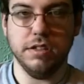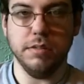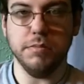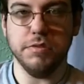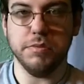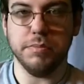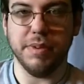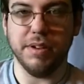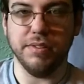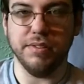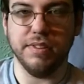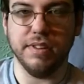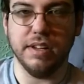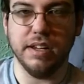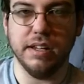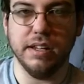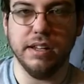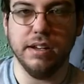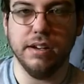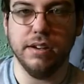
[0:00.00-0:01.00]
something's
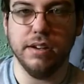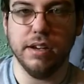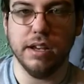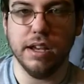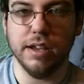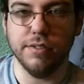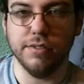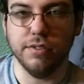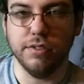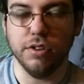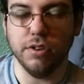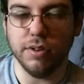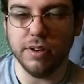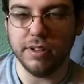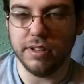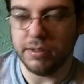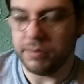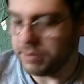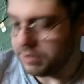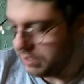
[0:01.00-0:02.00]
bouncing in there. I have no
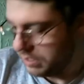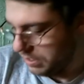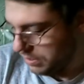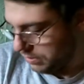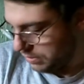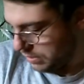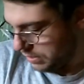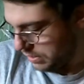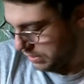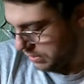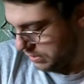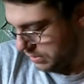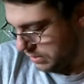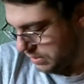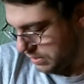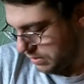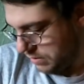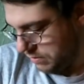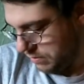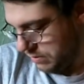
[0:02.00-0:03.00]
idea what the hell that is
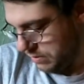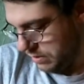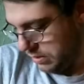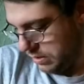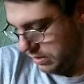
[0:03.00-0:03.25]
now.